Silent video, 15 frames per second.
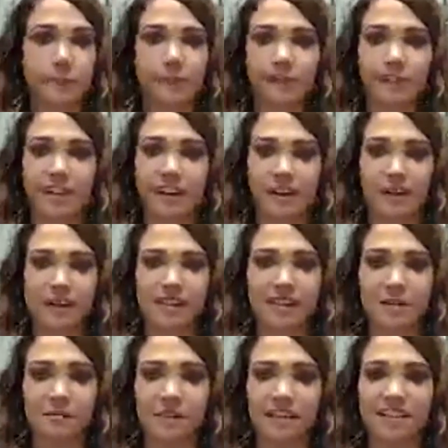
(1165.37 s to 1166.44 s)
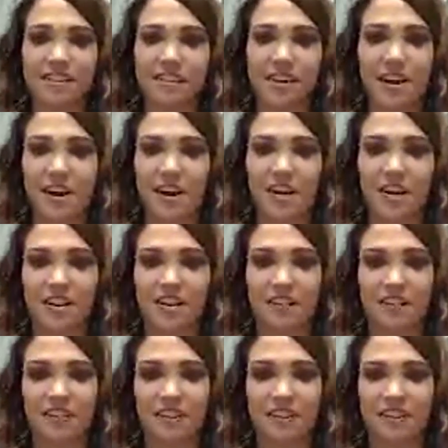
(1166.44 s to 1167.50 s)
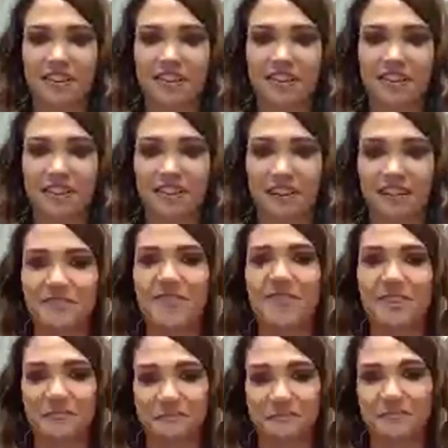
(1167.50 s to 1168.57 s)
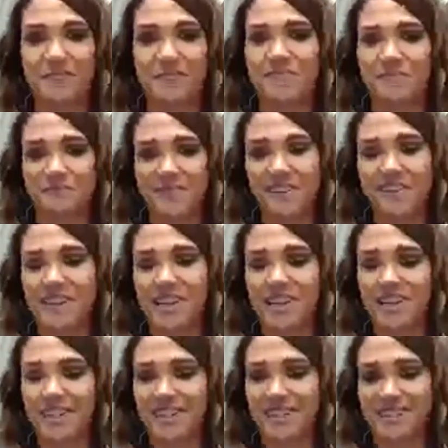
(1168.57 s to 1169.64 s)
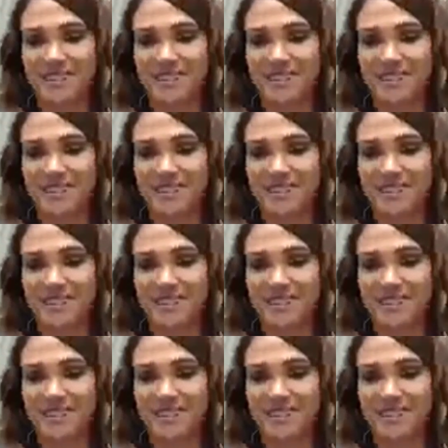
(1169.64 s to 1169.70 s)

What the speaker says: Those opportunities that you're creating up. Yeah, go ahead. Sorry.